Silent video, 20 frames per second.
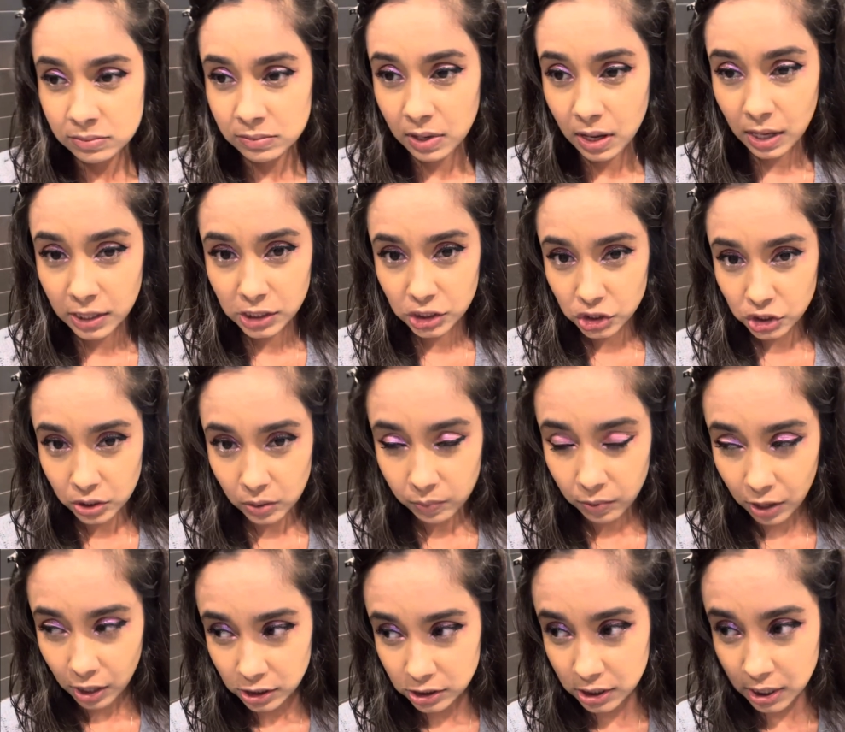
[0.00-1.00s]
additional
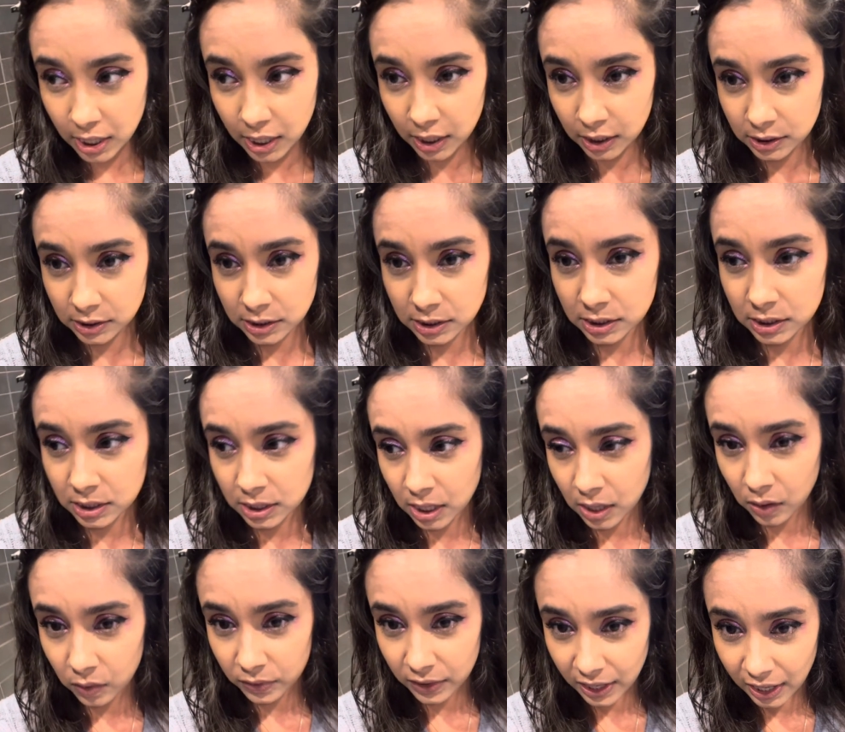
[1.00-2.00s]
projects, you
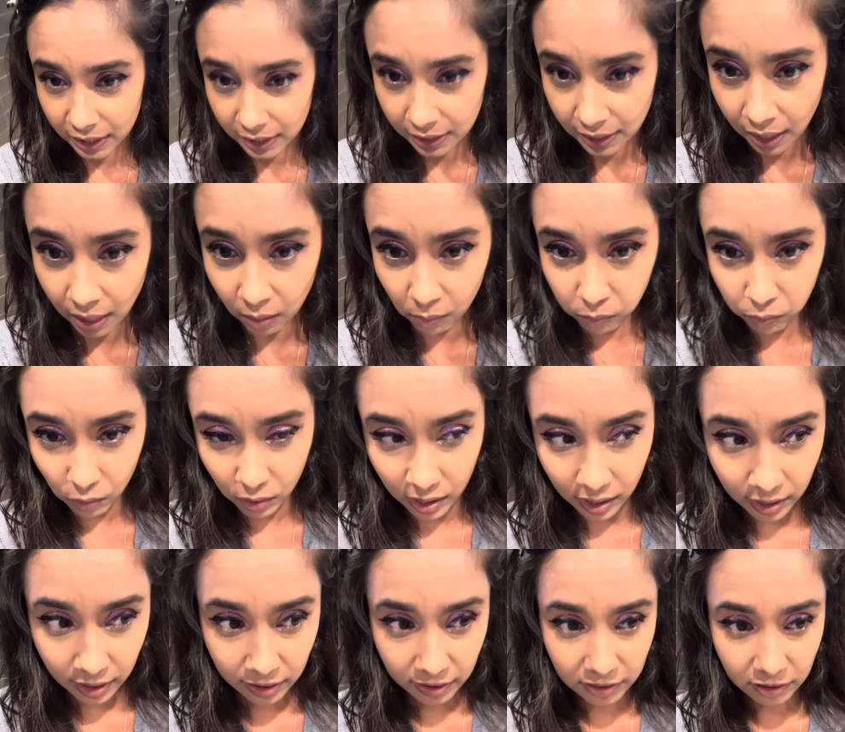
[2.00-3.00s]
know, that I can help
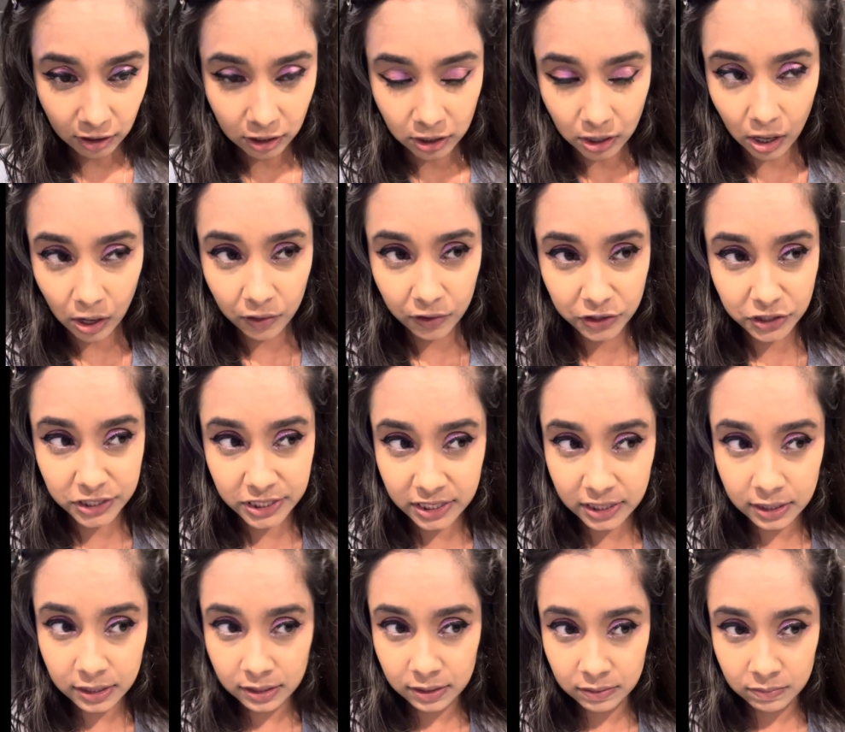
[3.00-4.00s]
with on other
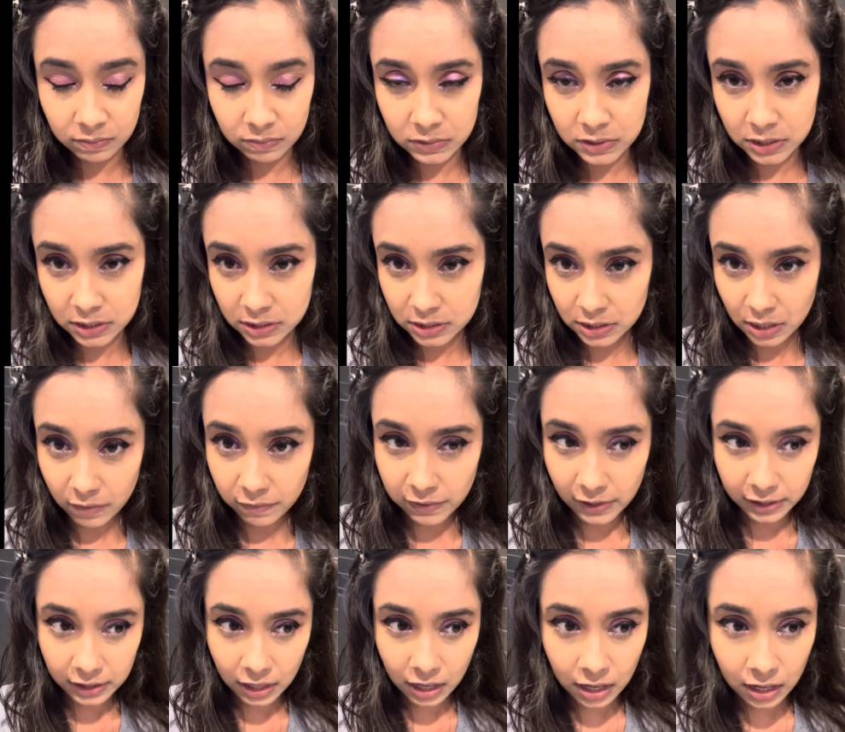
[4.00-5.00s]
teams and stuff
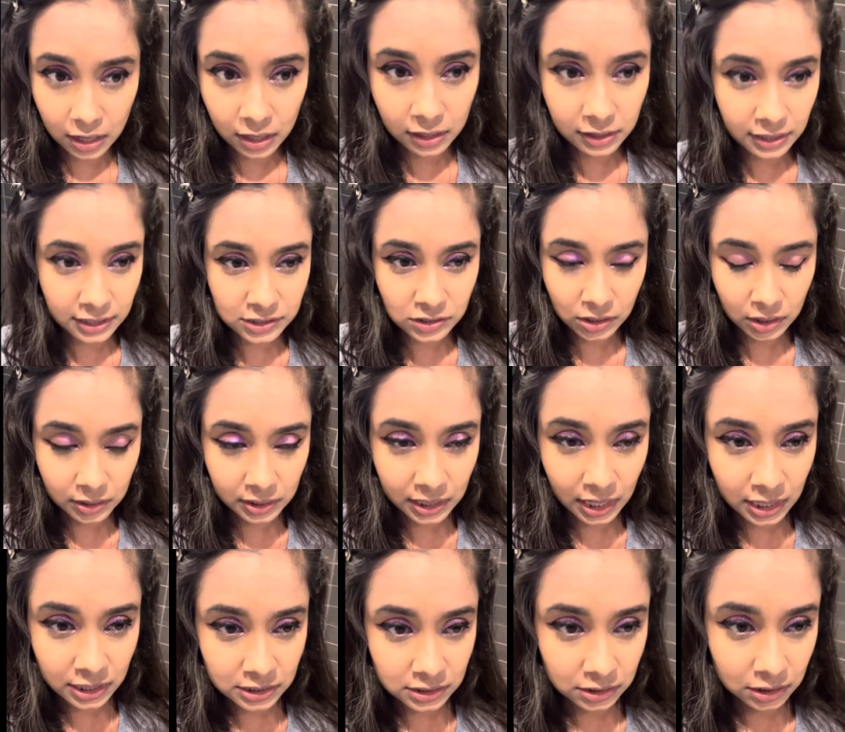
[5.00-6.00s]
like that. That's what I'm gonna
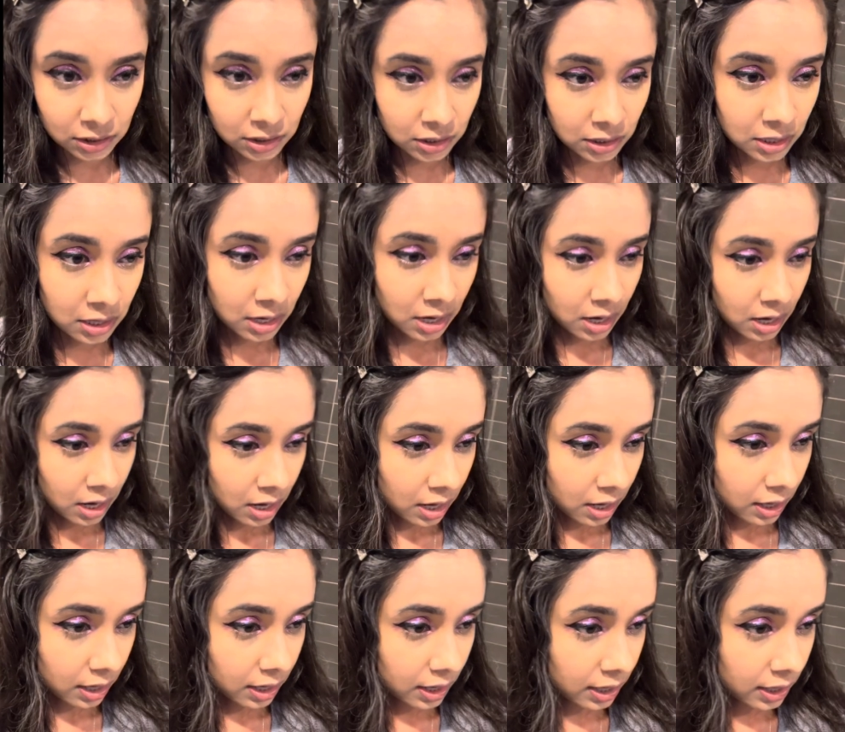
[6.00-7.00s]
ask her.
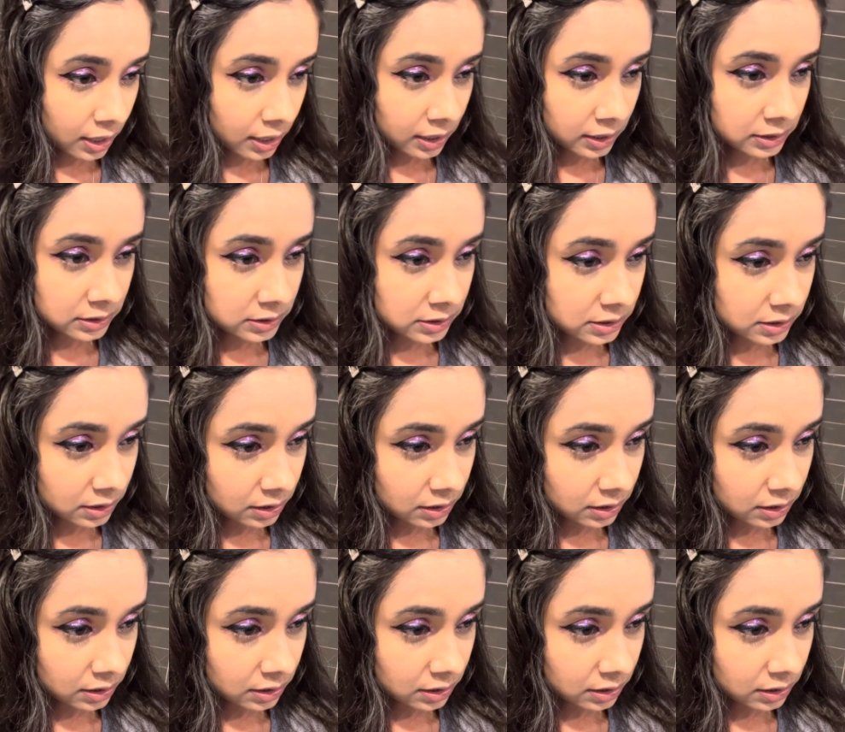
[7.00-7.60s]
And